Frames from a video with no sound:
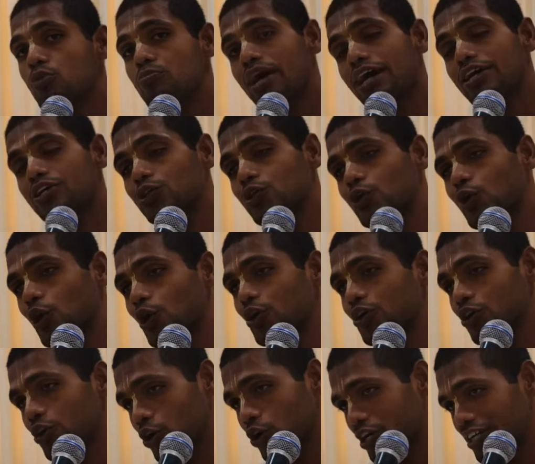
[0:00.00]
back to the
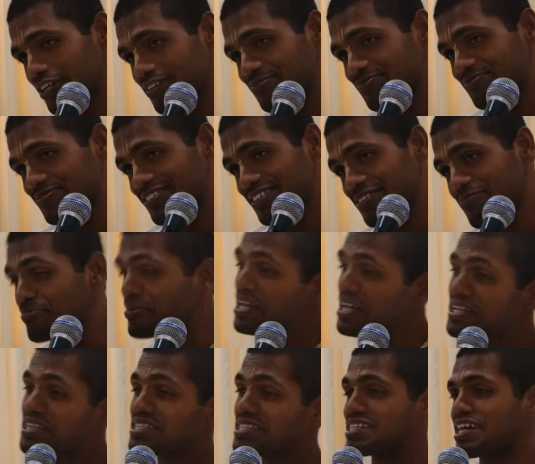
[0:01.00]
Godhead.
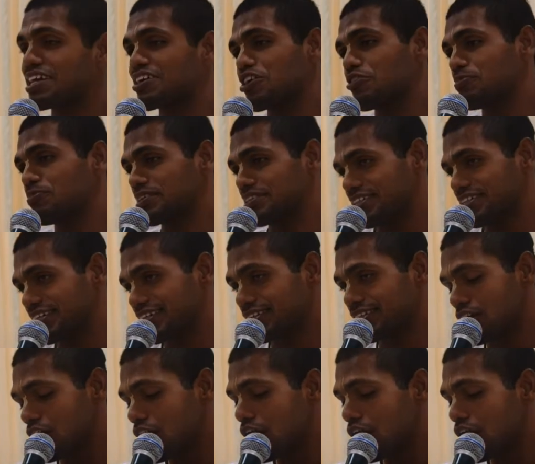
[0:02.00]
Break the cycle of birth and death.